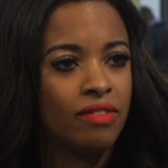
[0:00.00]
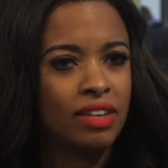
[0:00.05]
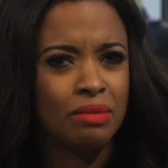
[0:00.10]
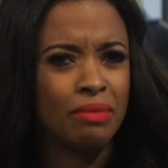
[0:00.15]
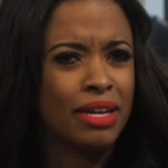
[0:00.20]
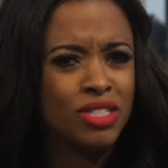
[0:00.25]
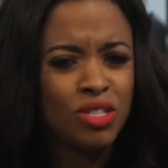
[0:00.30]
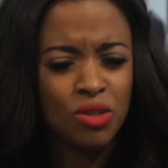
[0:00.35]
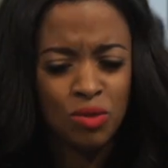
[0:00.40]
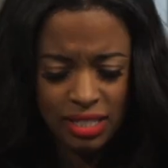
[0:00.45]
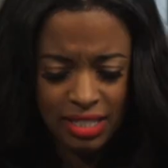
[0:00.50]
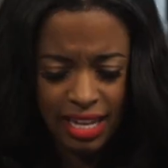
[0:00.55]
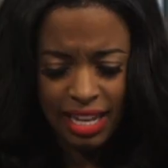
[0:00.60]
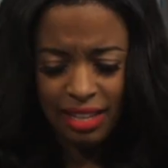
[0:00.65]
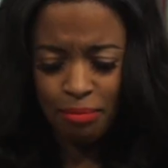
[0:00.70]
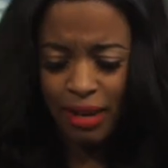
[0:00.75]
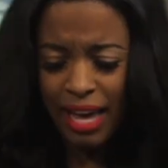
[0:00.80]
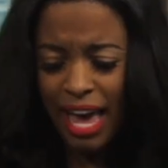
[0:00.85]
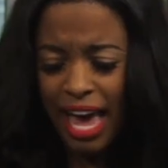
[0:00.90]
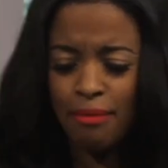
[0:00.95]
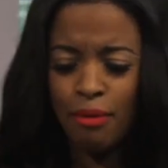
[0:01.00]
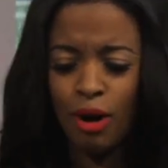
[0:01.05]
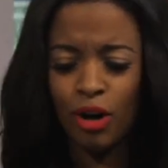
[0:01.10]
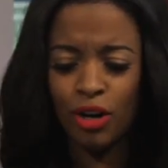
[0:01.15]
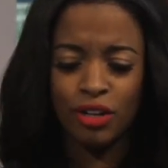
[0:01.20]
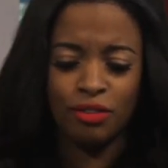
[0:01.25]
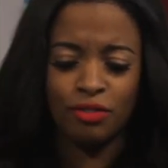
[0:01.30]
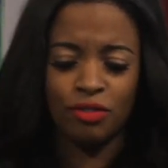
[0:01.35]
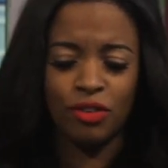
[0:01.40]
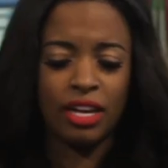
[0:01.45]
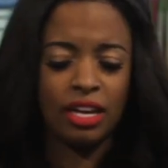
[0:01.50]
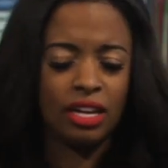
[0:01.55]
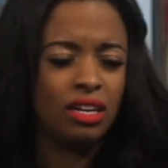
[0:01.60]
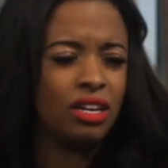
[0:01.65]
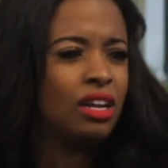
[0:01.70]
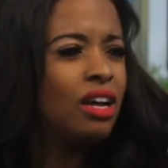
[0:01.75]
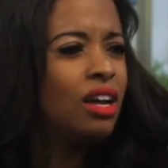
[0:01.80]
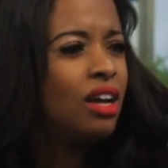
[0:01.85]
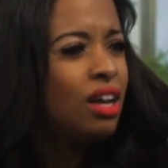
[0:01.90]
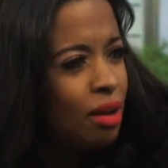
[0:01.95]
And I'm like, dude, it's like Kmart and freaking
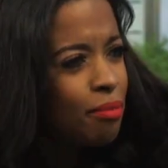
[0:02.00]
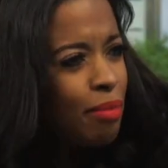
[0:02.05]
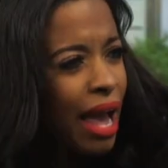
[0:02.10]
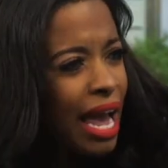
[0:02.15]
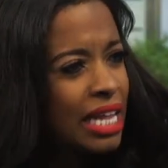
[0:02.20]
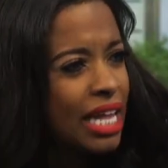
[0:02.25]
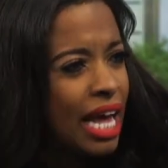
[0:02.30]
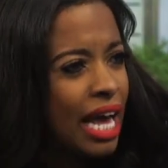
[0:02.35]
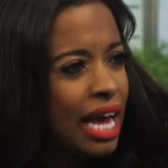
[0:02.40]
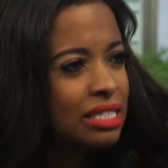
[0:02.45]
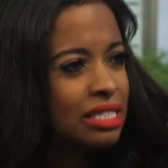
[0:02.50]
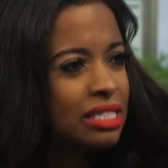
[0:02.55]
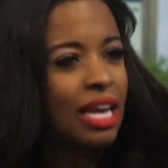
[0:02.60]
Payless.